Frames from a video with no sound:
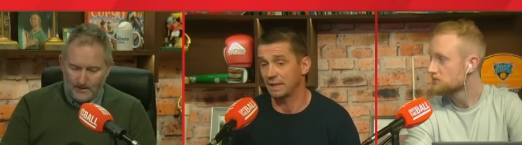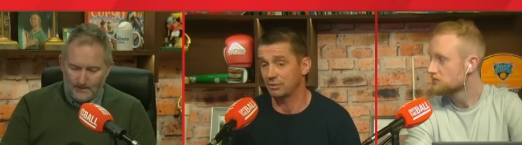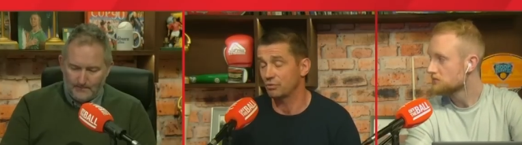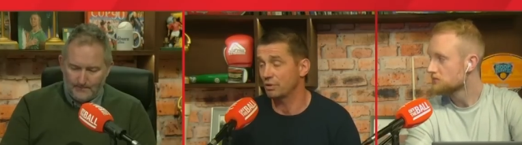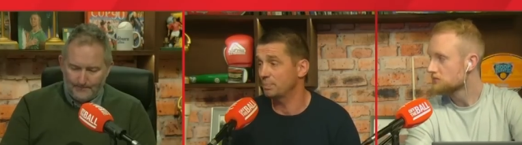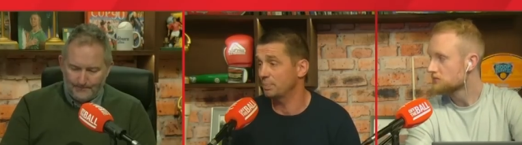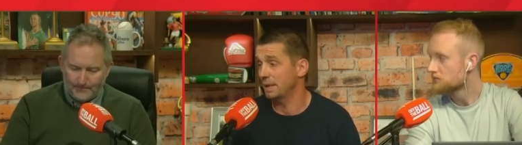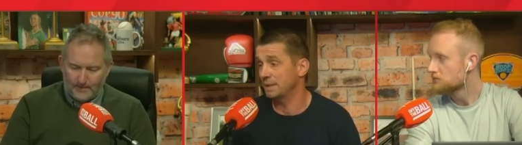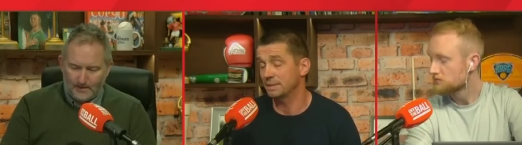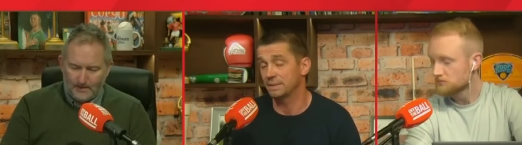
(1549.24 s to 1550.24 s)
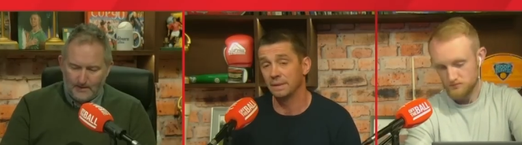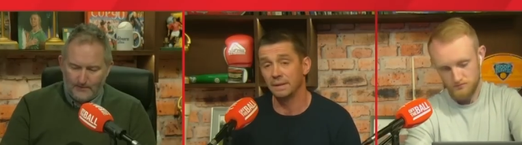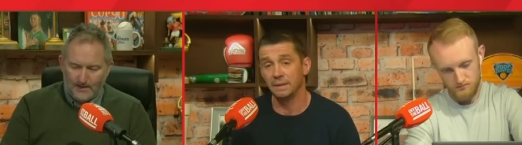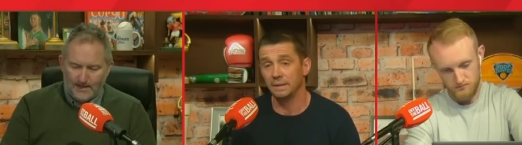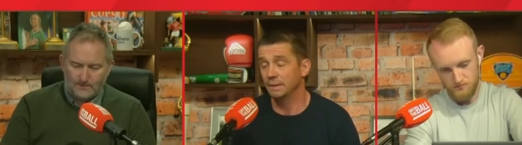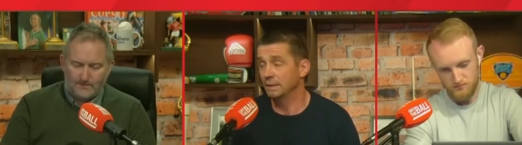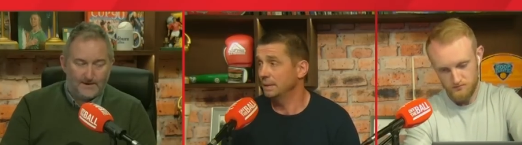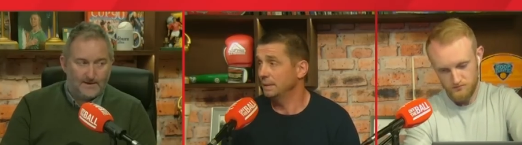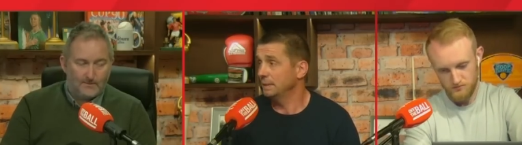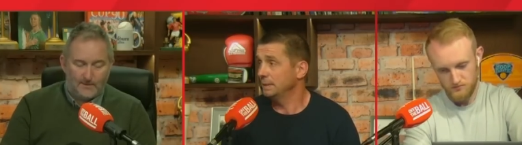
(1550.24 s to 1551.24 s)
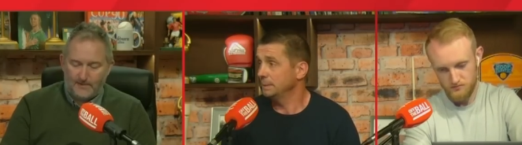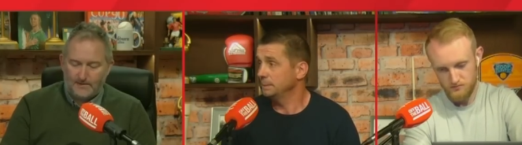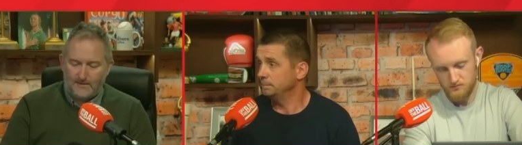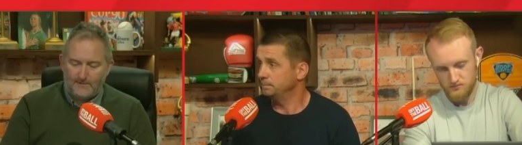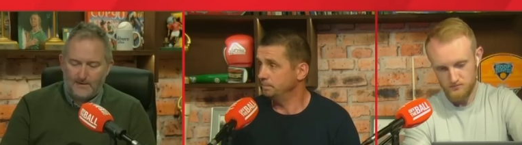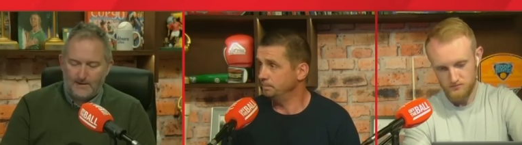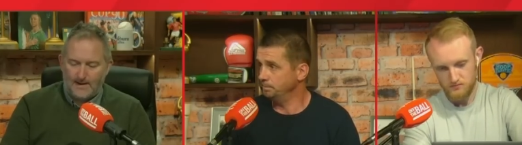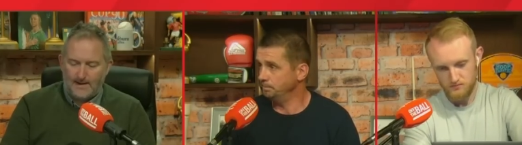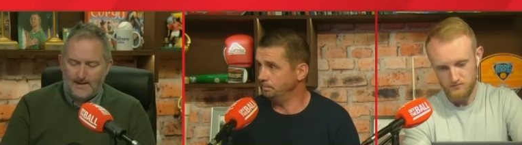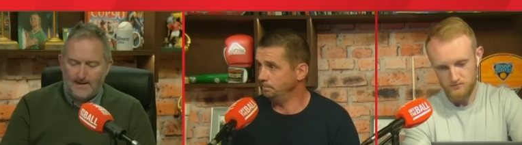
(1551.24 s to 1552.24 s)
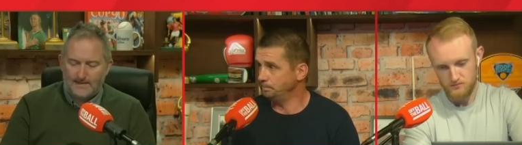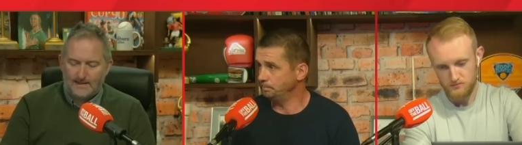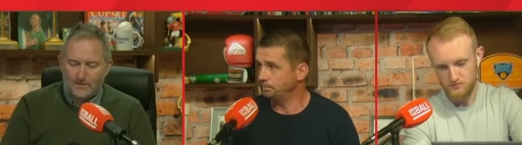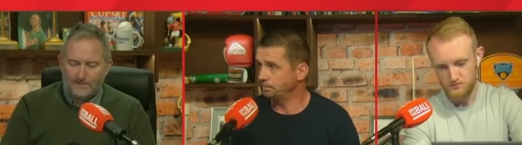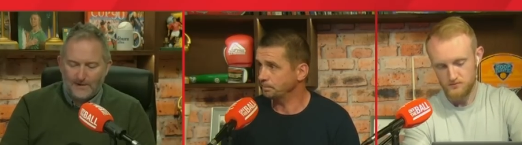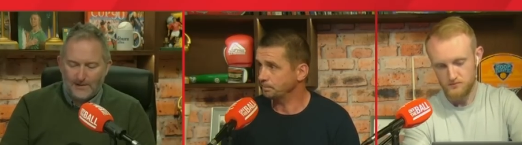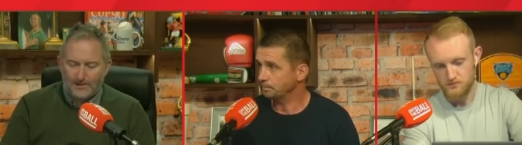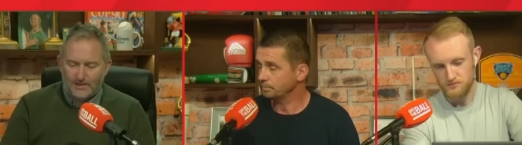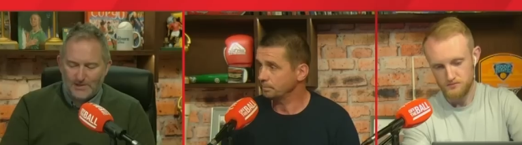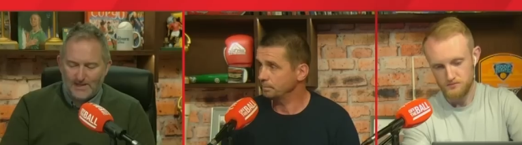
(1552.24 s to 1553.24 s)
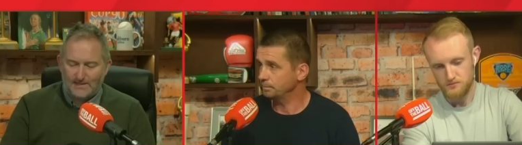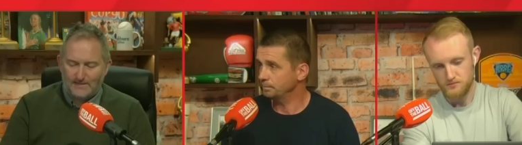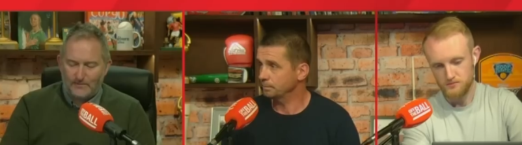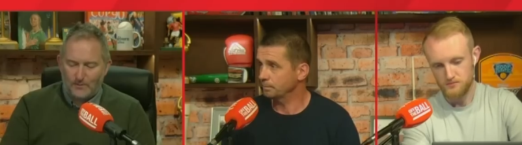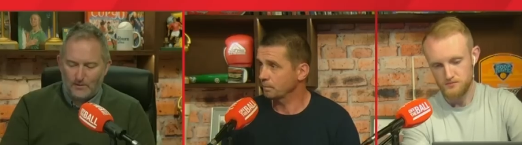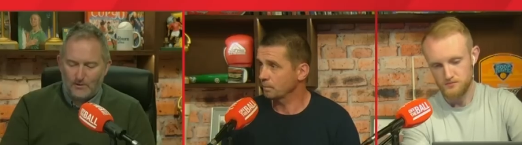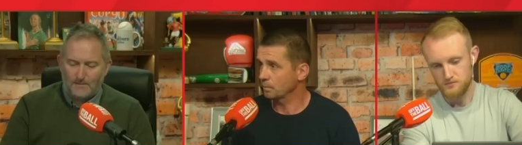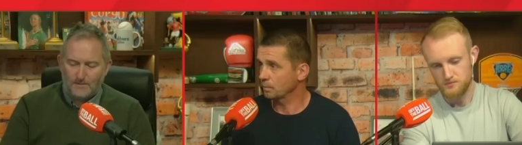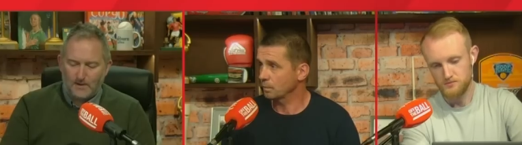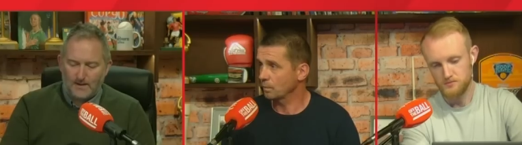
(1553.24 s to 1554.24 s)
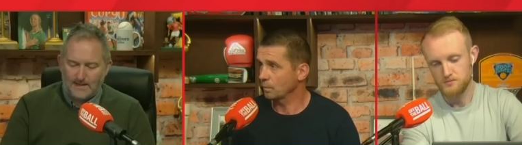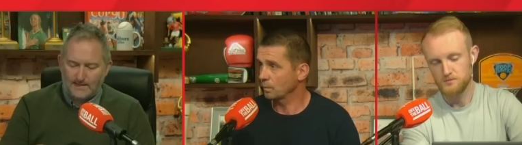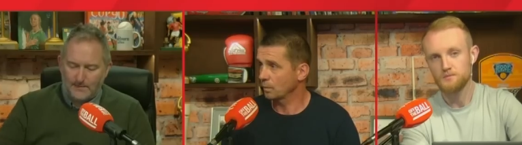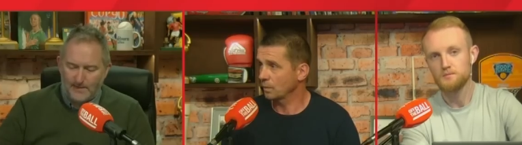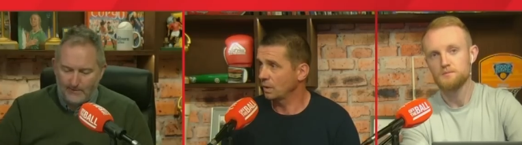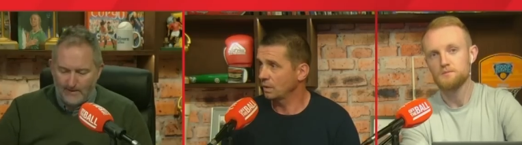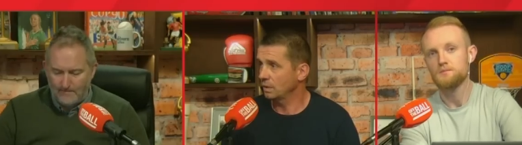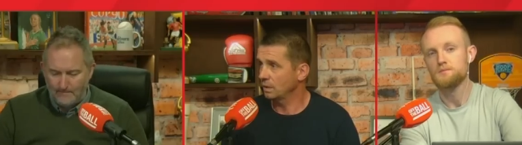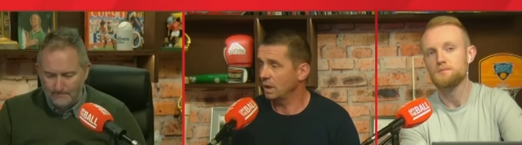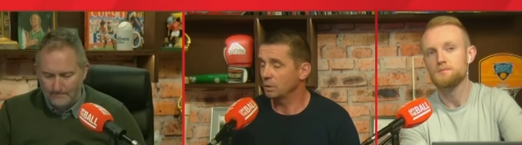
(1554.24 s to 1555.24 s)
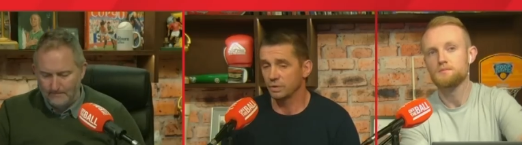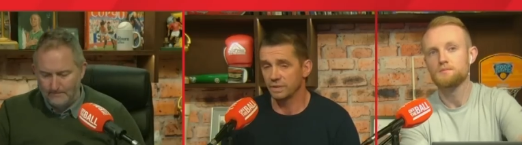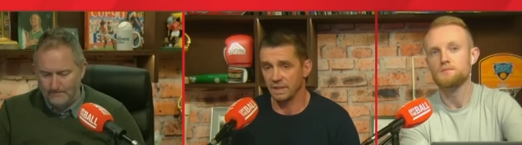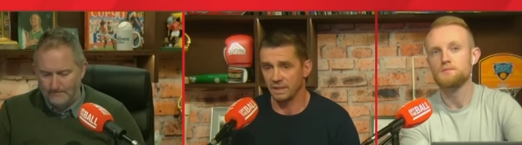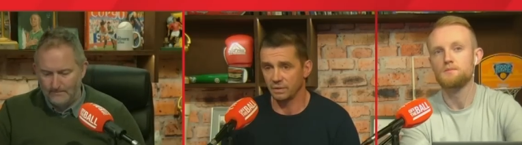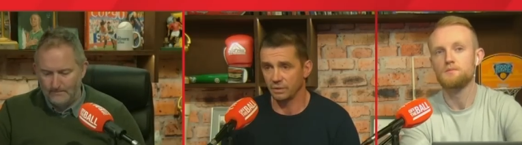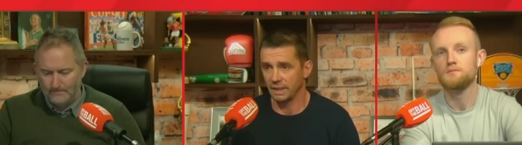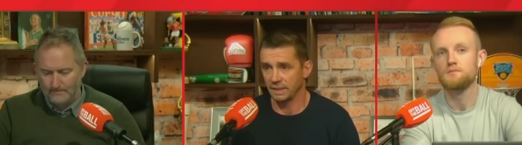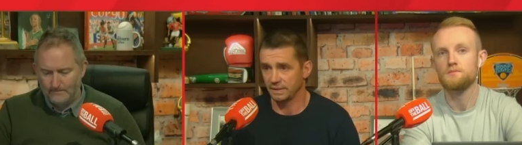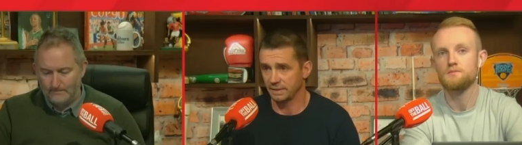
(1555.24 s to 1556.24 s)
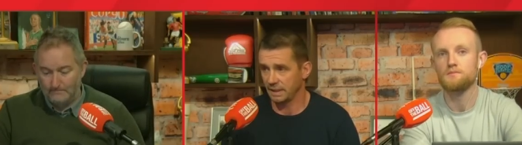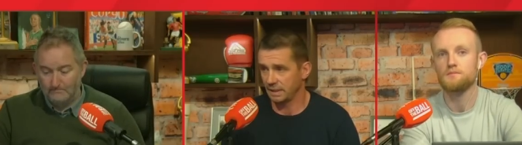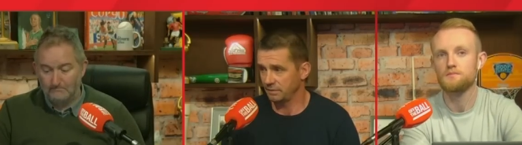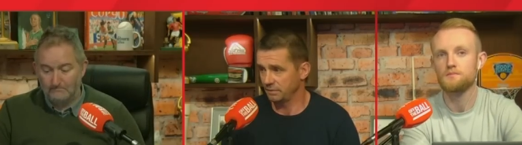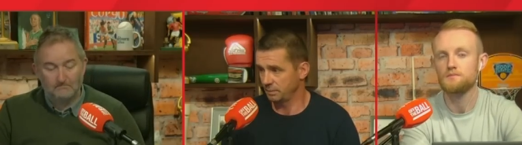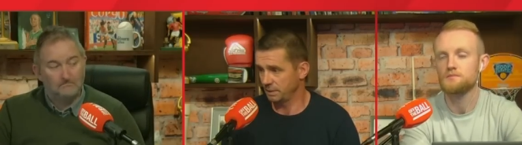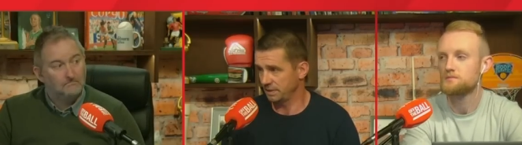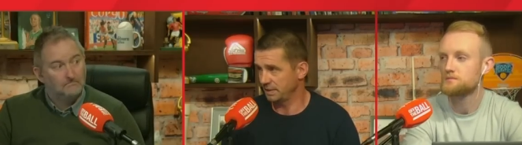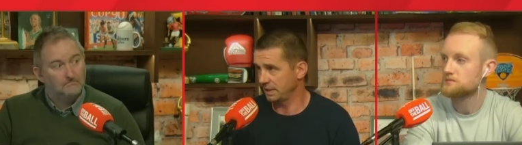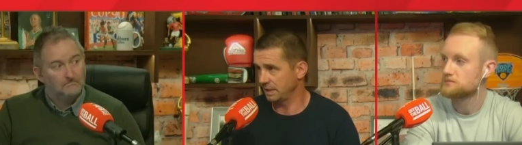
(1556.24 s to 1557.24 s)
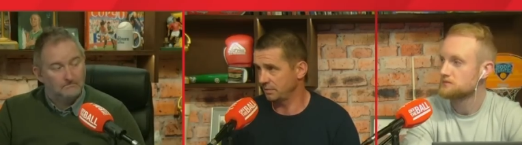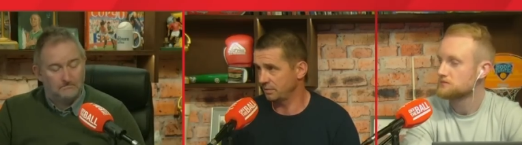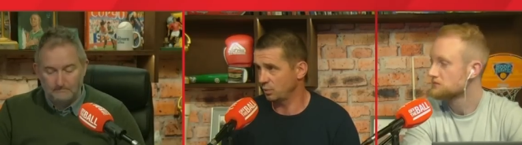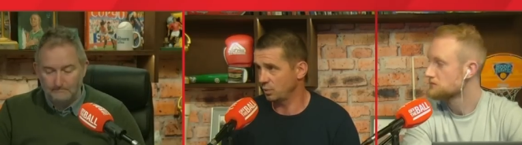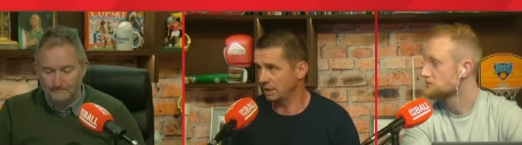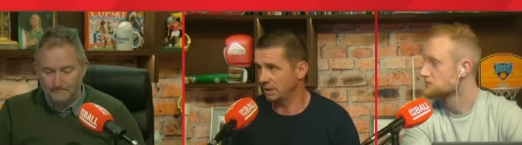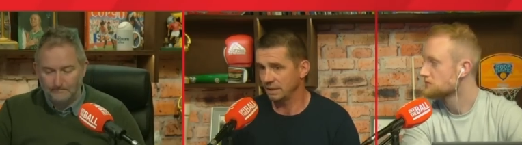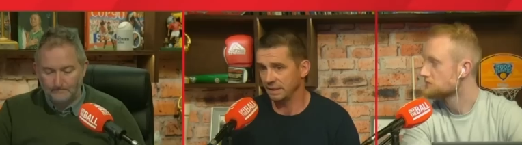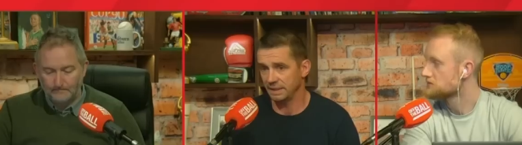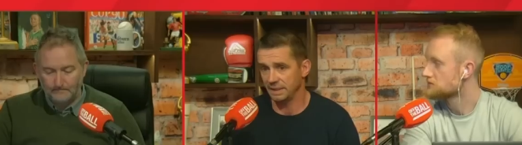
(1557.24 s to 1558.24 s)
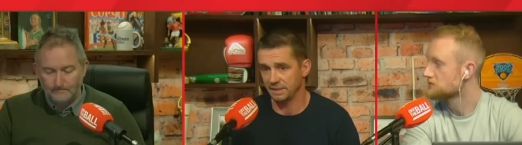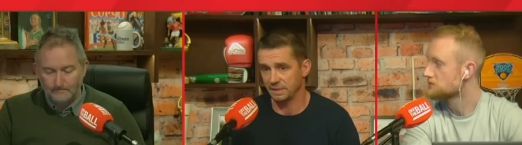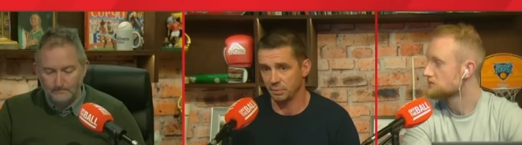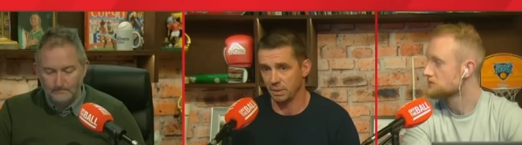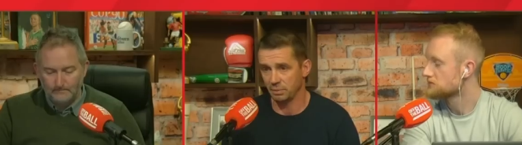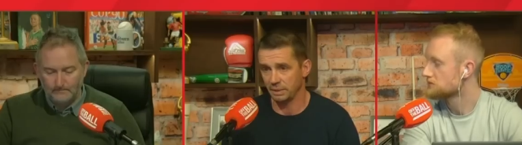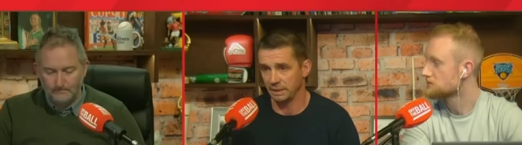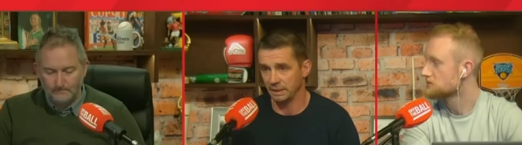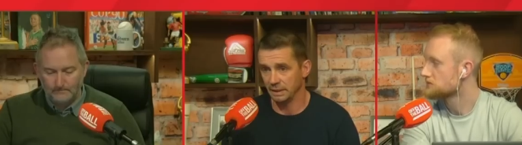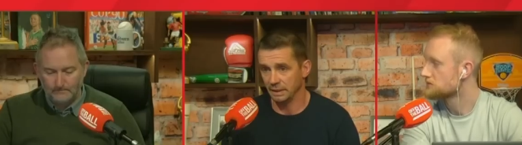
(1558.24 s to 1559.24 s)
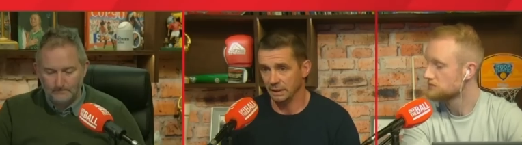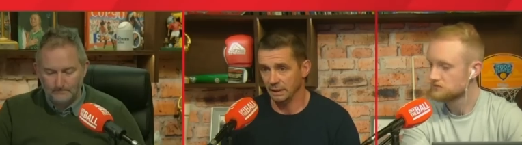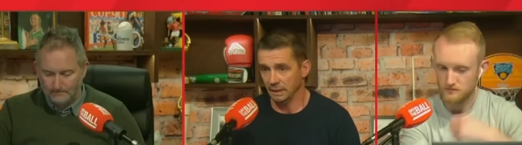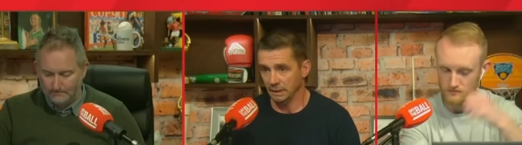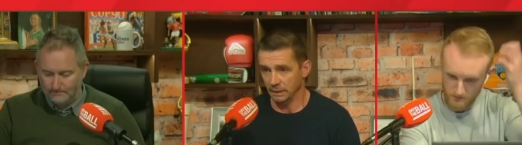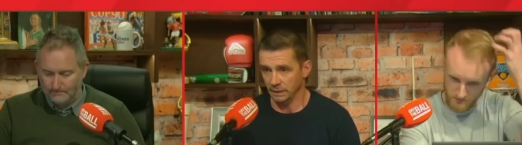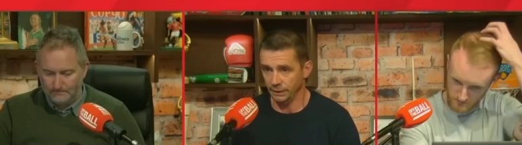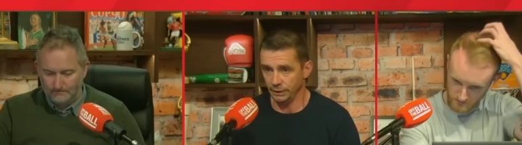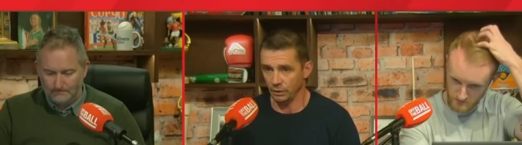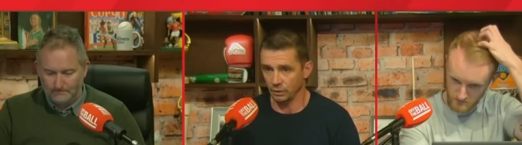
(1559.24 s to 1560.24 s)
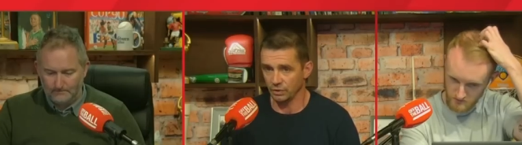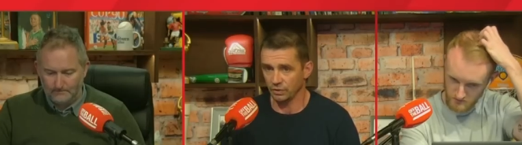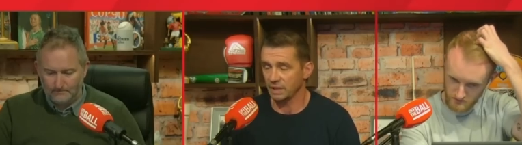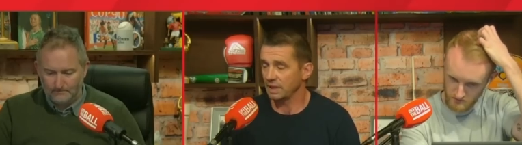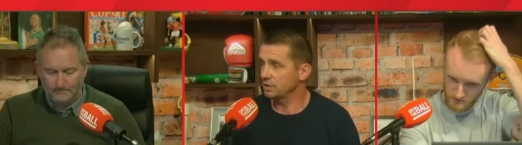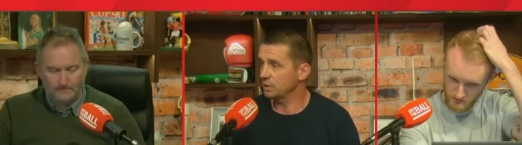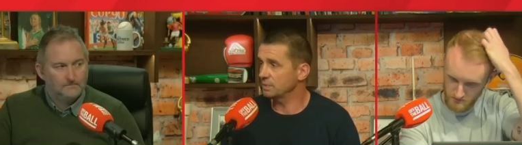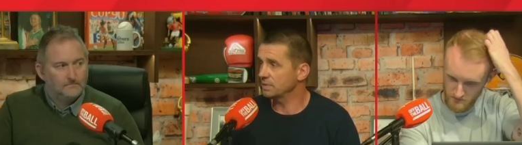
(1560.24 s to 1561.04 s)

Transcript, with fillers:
Speaker 1: trip. And I have one last one for you here, we've got time for. Has Antoine Frisch a chance of the World Cup squad, asks Peter M.
Speaker 2: I would say so, yes. And I've been saying that for a while. He needs to probably, you know, just tighten up in